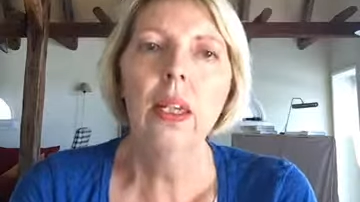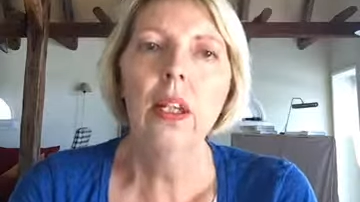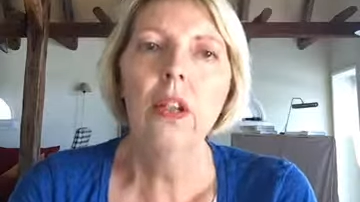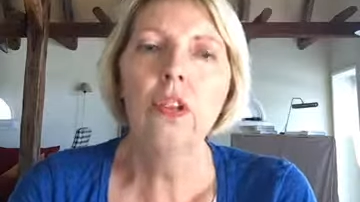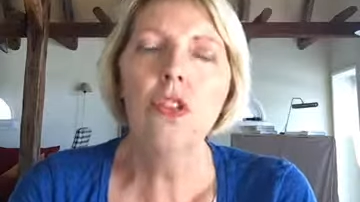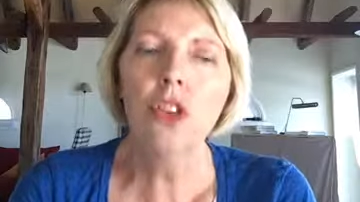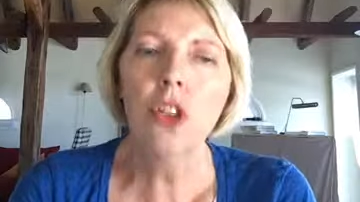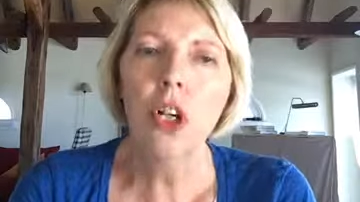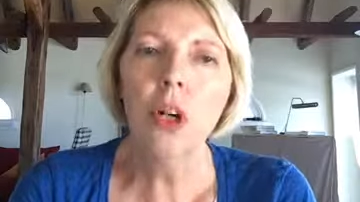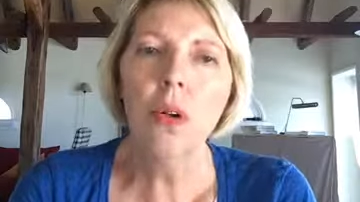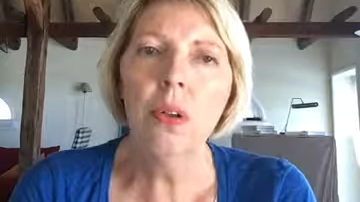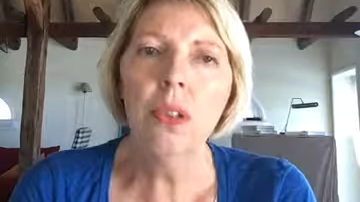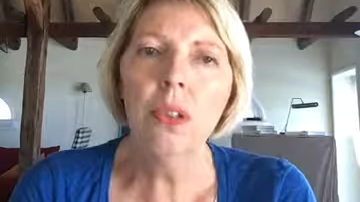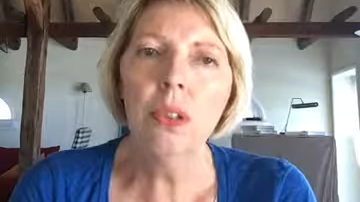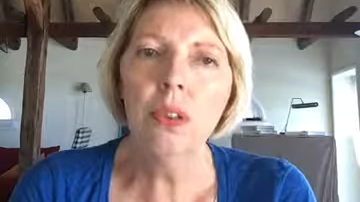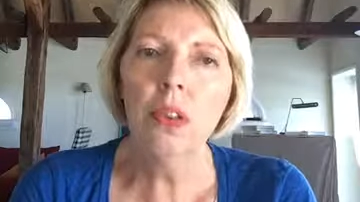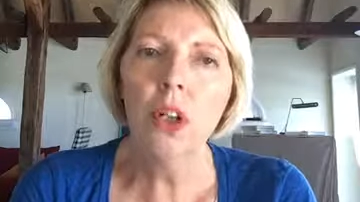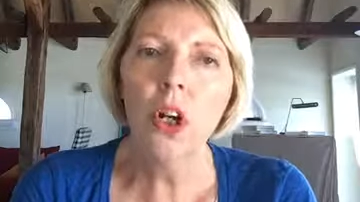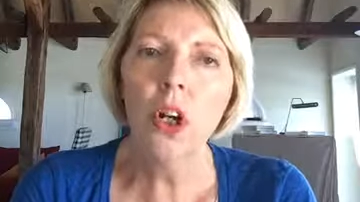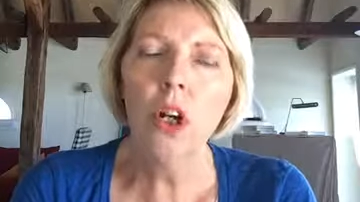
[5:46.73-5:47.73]
So the
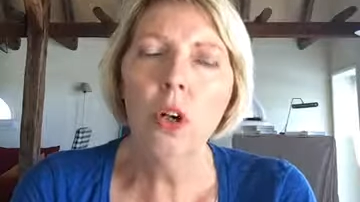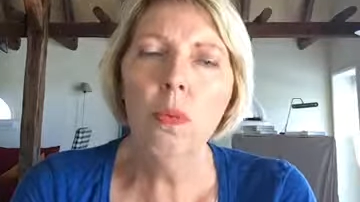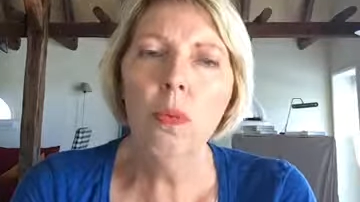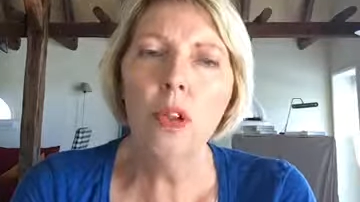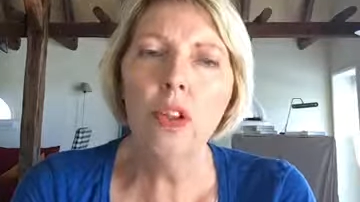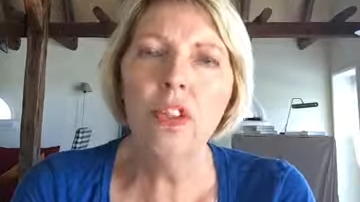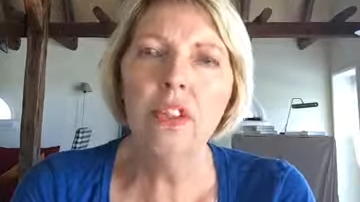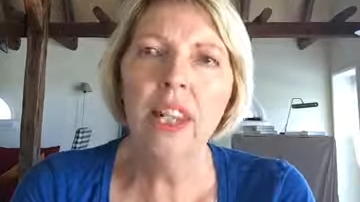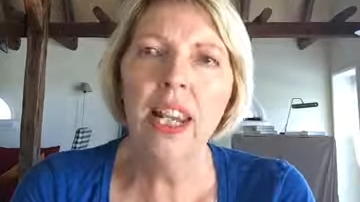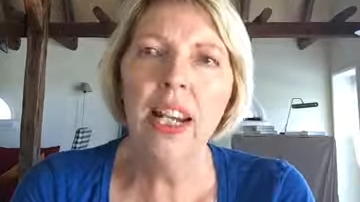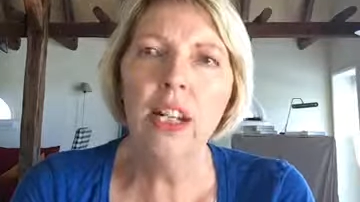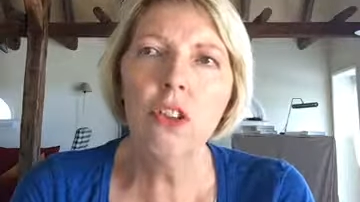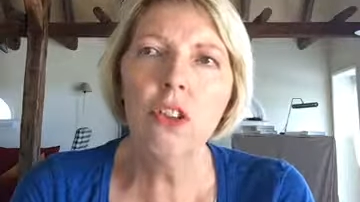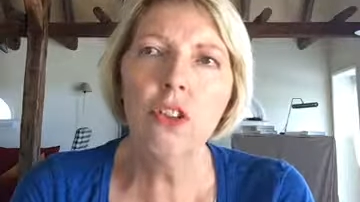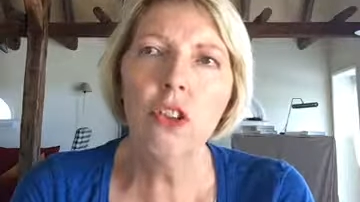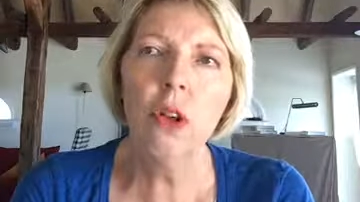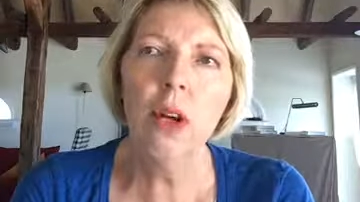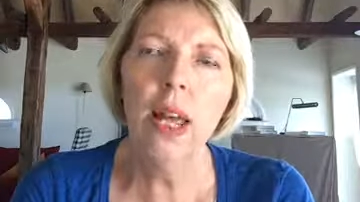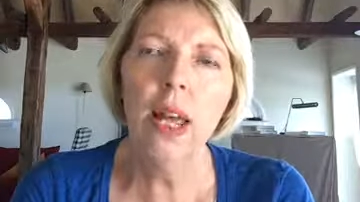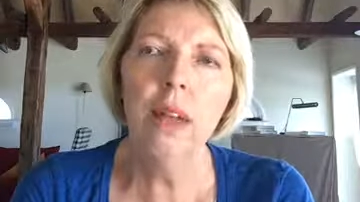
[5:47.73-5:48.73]
law was there
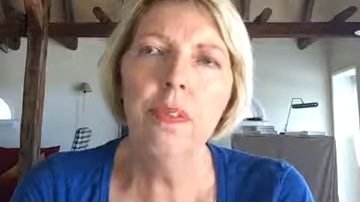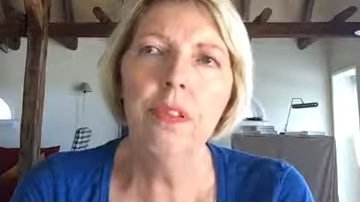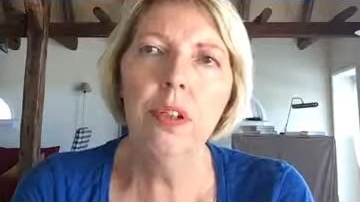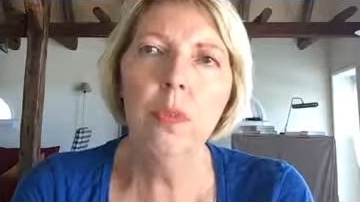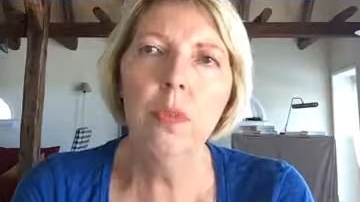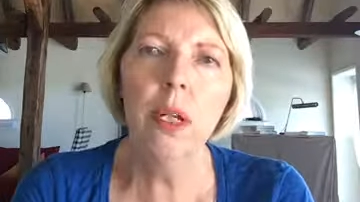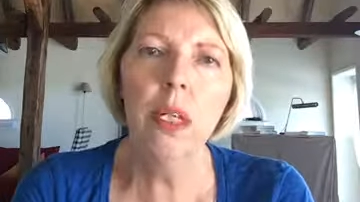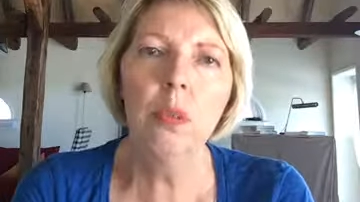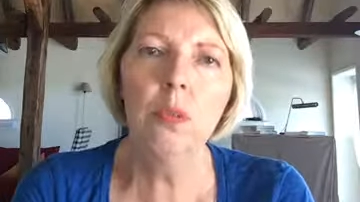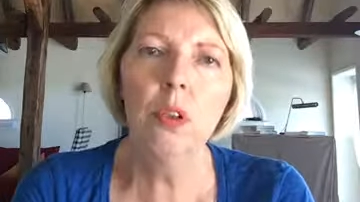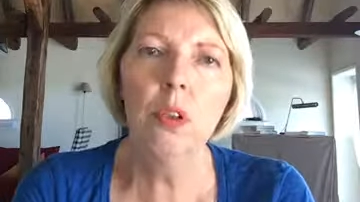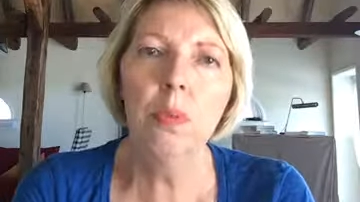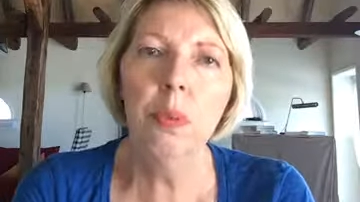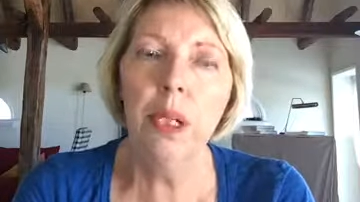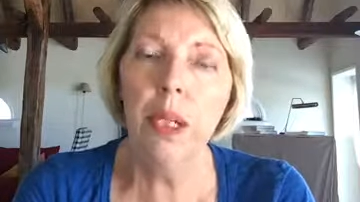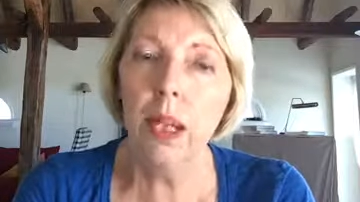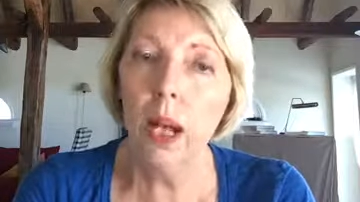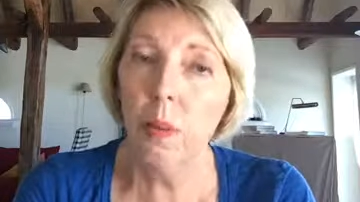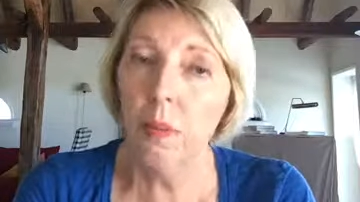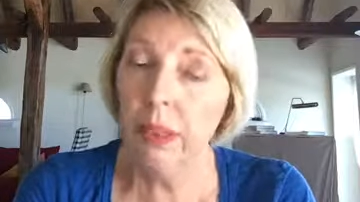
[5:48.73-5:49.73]
so everyone would
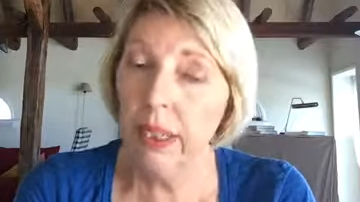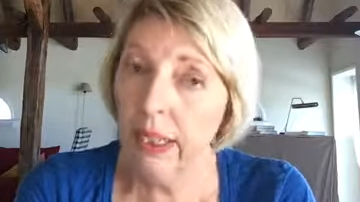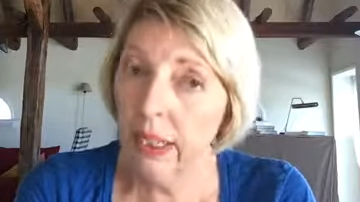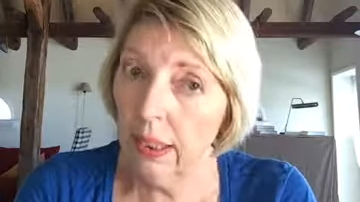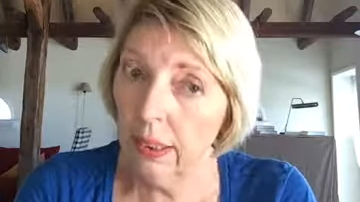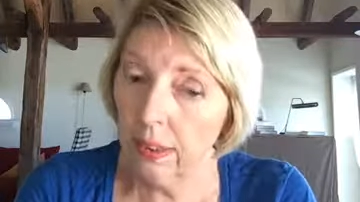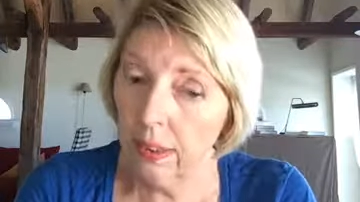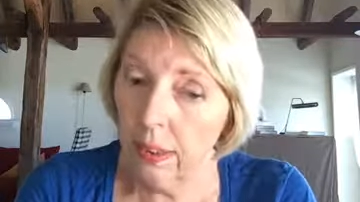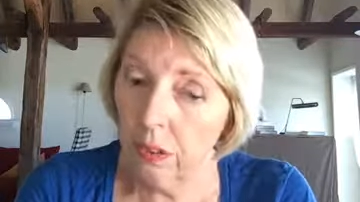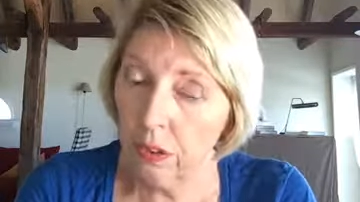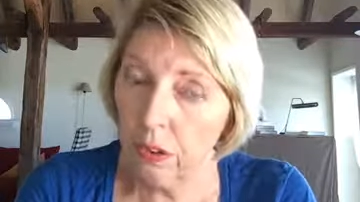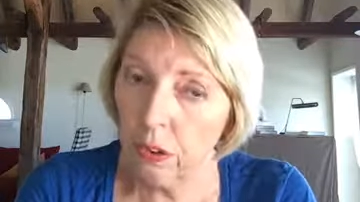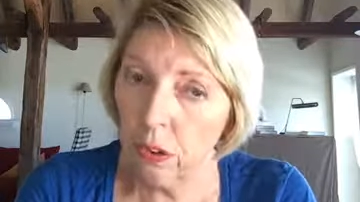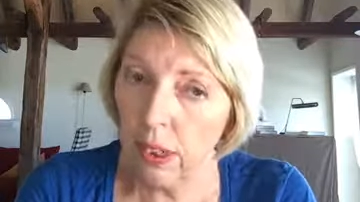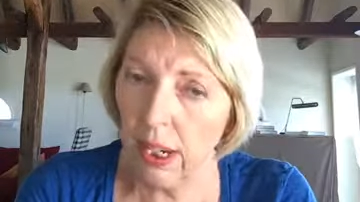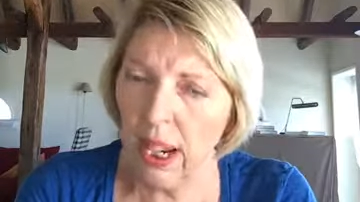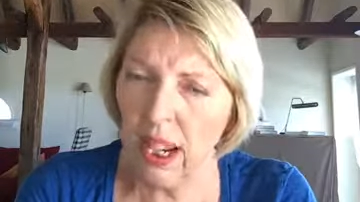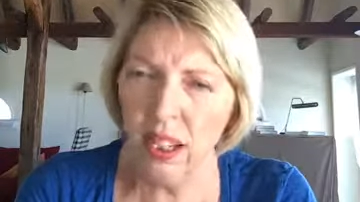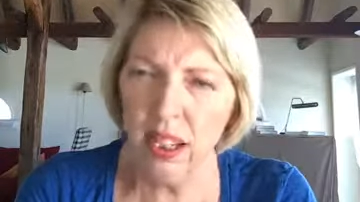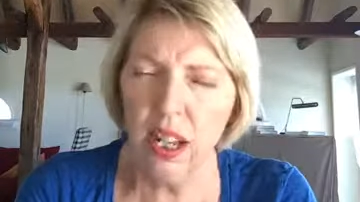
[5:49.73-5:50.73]
become guilty for
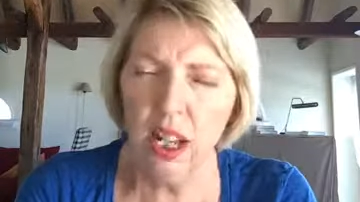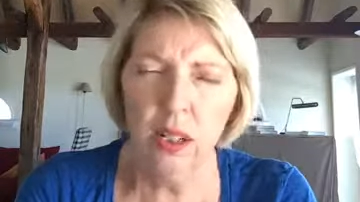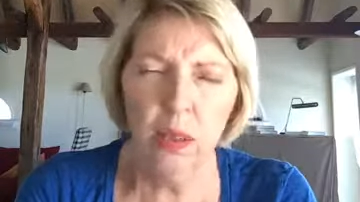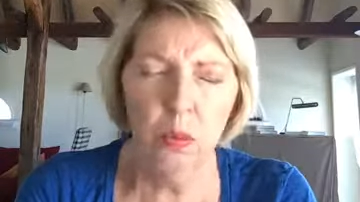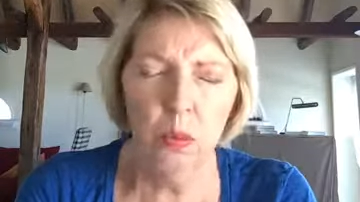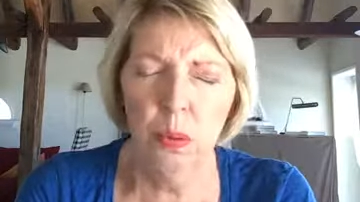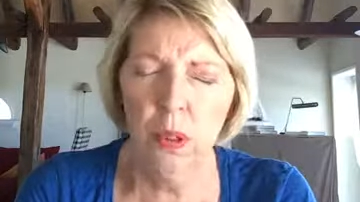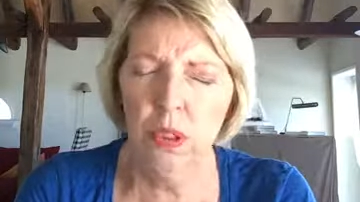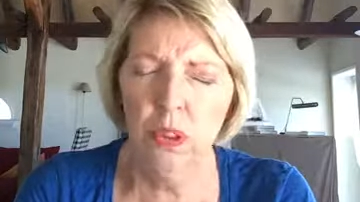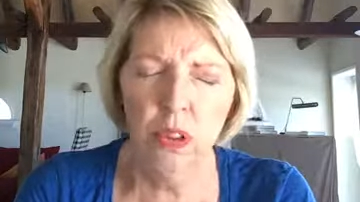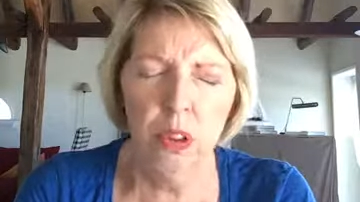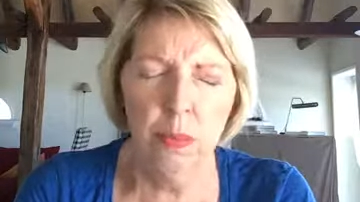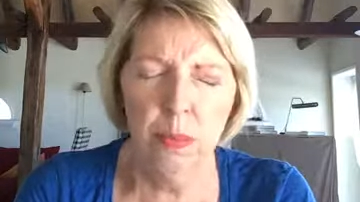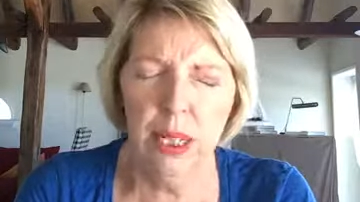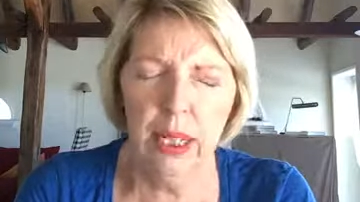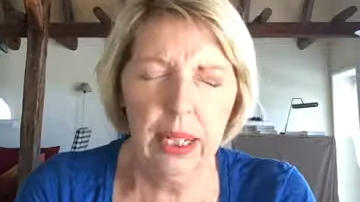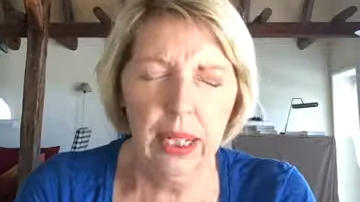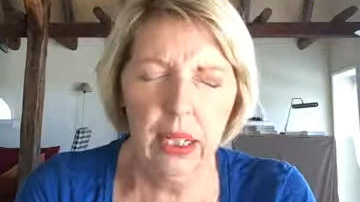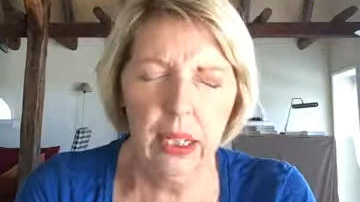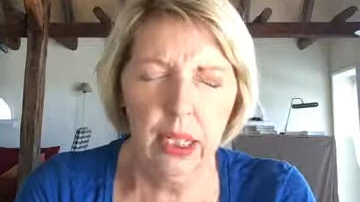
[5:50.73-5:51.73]
God. How? What do you
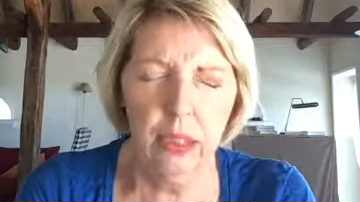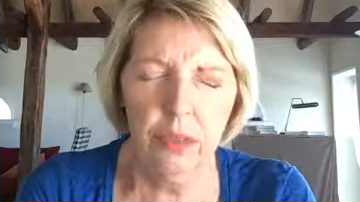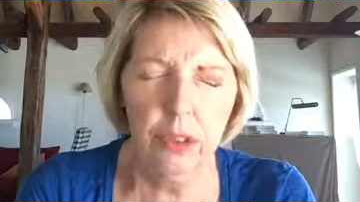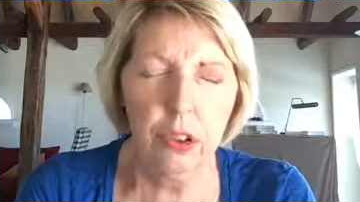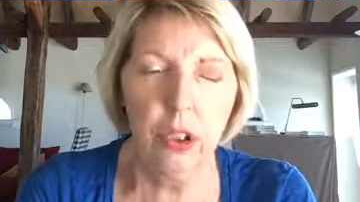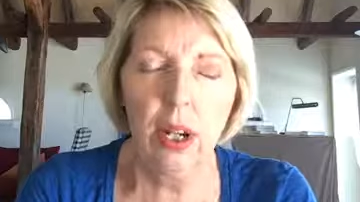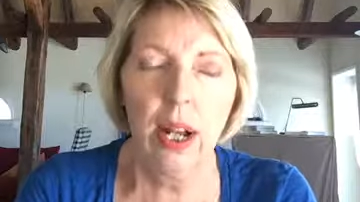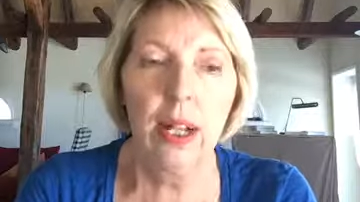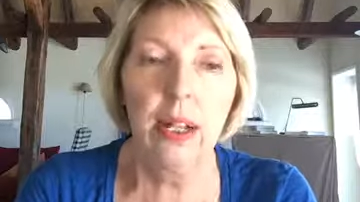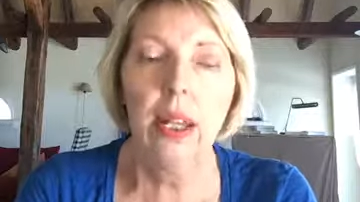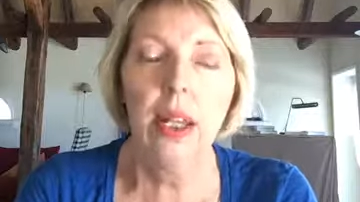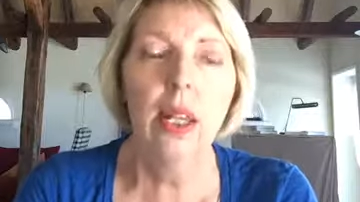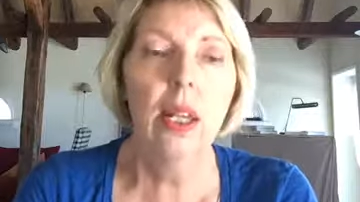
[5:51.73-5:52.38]
mean guilty for God?